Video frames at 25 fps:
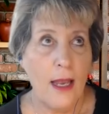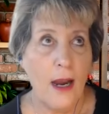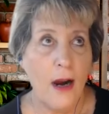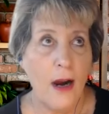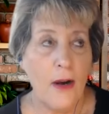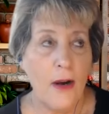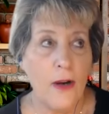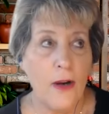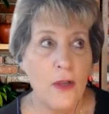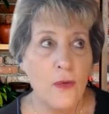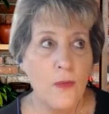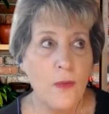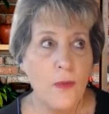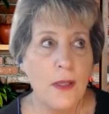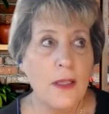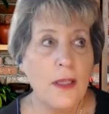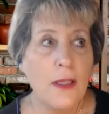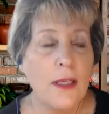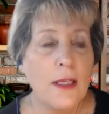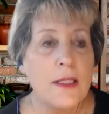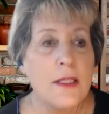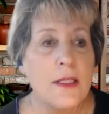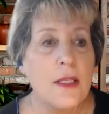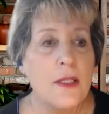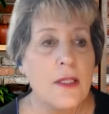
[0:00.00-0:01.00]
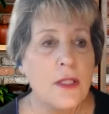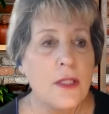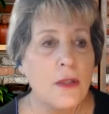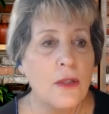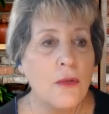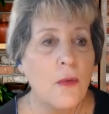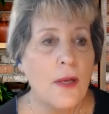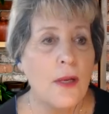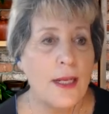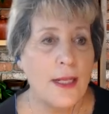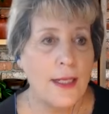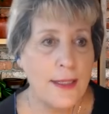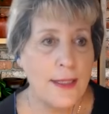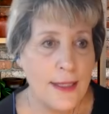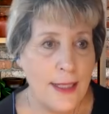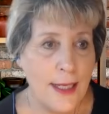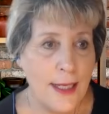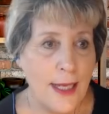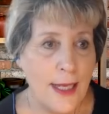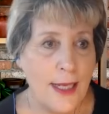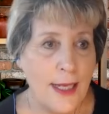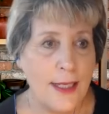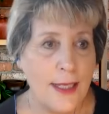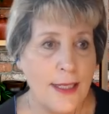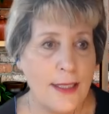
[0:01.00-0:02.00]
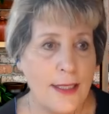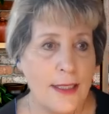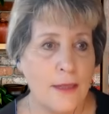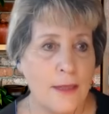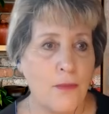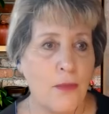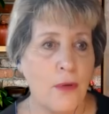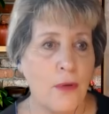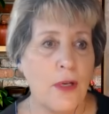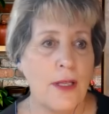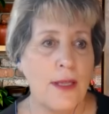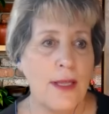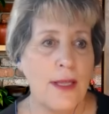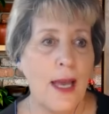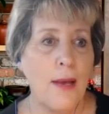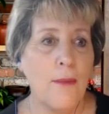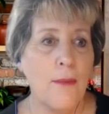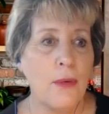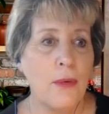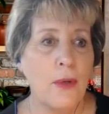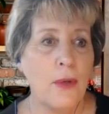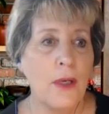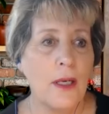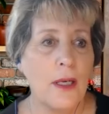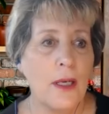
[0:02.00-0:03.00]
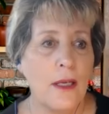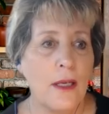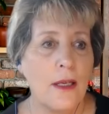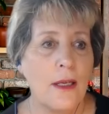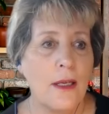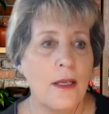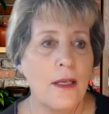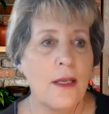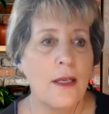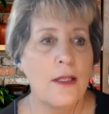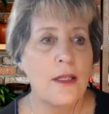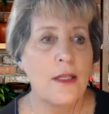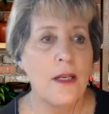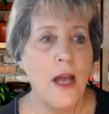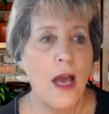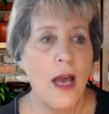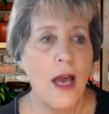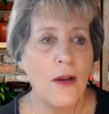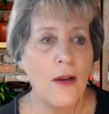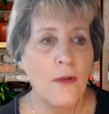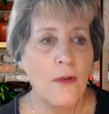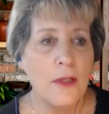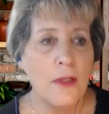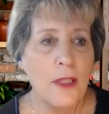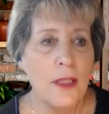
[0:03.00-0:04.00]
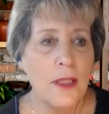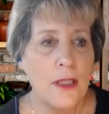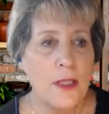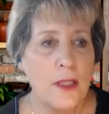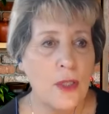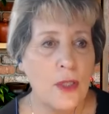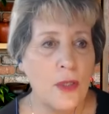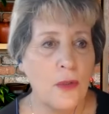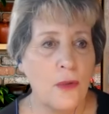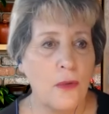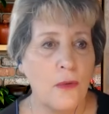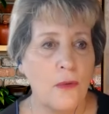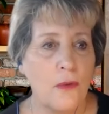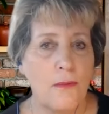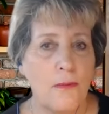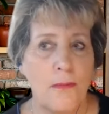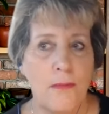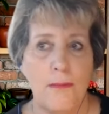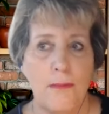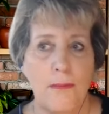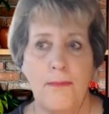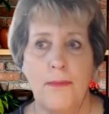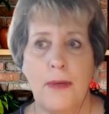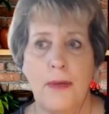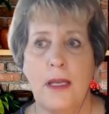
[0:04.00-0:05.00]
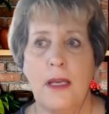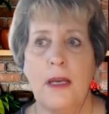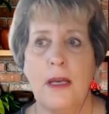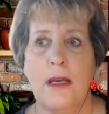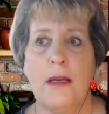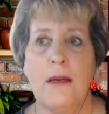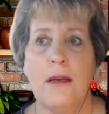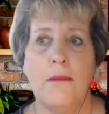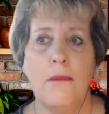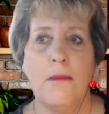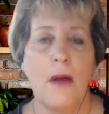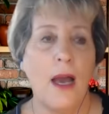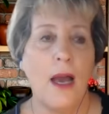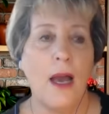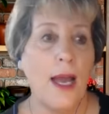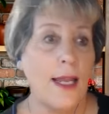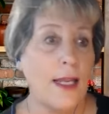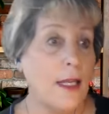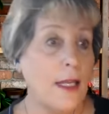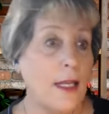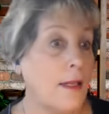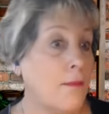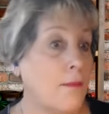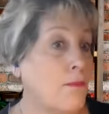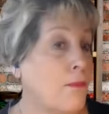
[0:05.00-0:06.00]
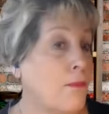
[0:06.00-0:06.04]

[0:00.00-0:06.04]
Are you willing to do what it takes to bring that book not only to become, I can